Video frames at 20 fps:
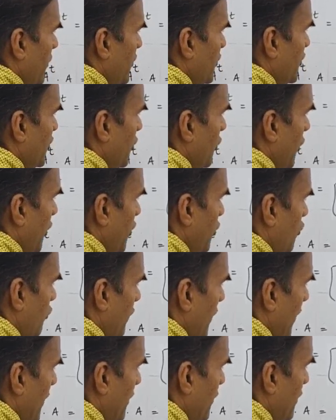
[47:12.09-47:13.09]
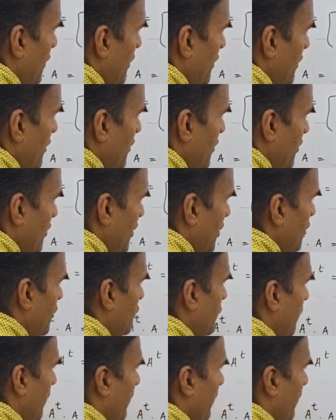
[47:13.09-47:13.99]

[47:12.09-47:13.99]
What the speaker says: 0 into 1, 0.